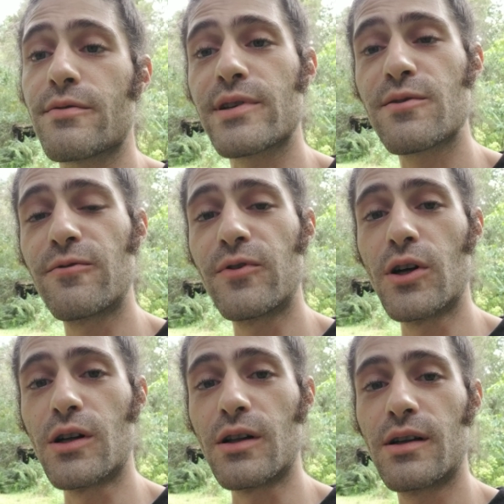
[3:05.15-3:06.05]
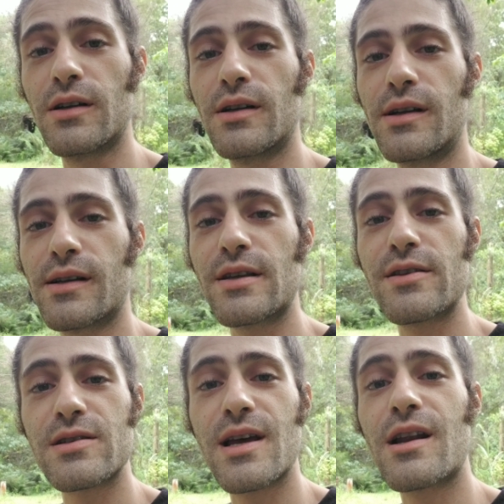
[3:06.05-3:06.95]
If it's full, then
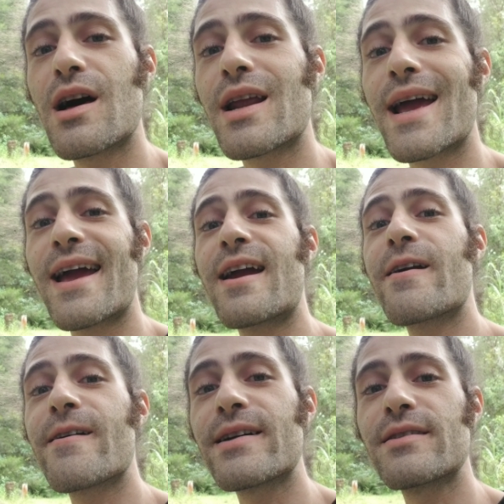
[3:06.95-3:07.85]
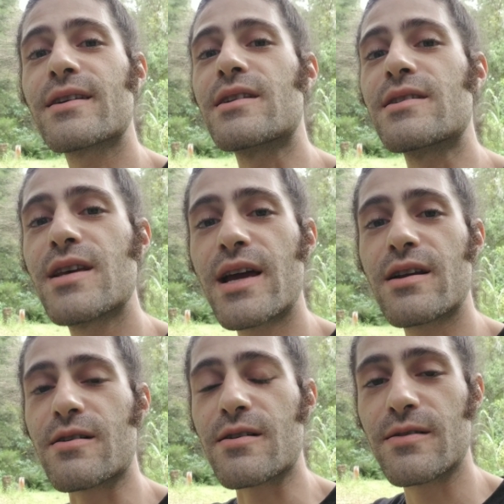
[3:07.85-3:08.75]
there's not a lot of air in the
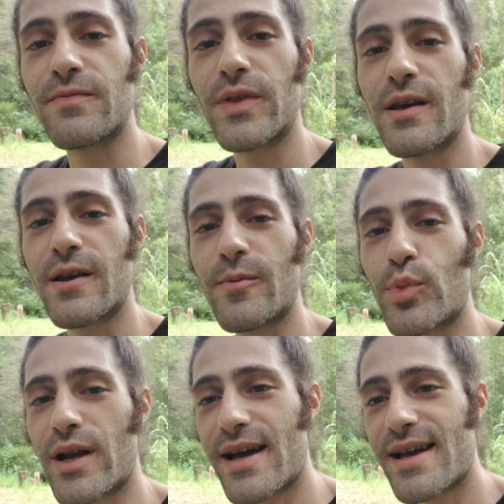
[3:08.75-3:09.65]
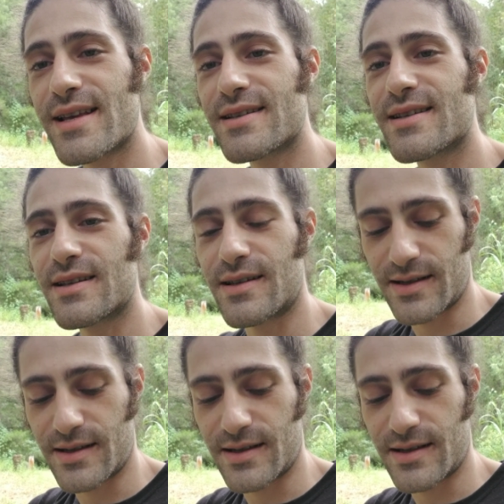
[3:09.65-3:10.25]
container, but as